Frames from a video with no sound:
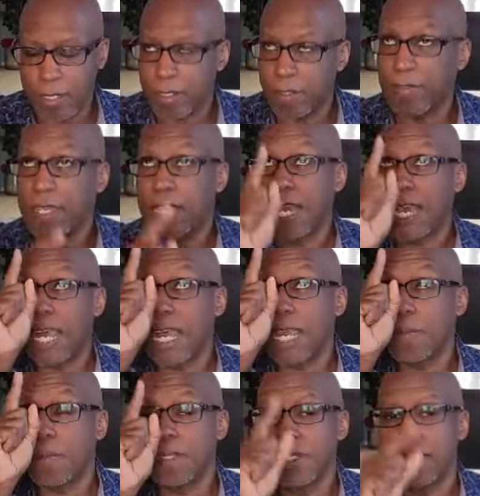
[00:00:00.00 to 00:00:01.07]
of
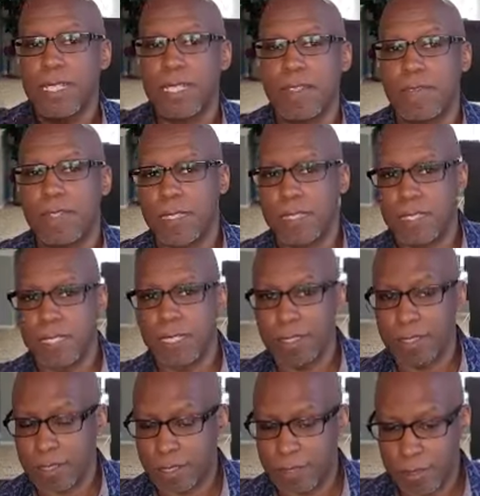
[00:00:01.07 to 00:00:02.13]
I believe in
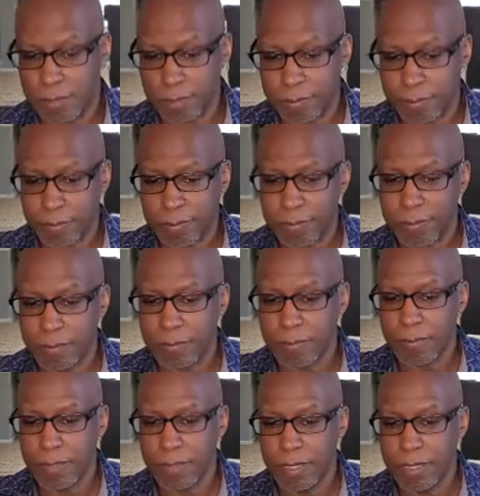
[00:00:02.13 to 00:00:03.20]
Jesus.
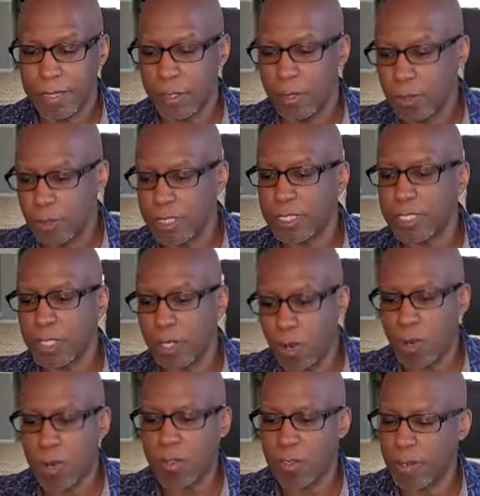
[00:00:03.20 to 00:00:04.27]
Yes. Who is the
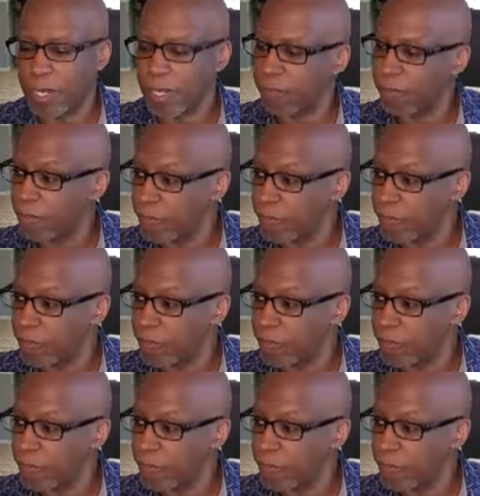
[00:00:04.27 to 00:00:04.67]
author and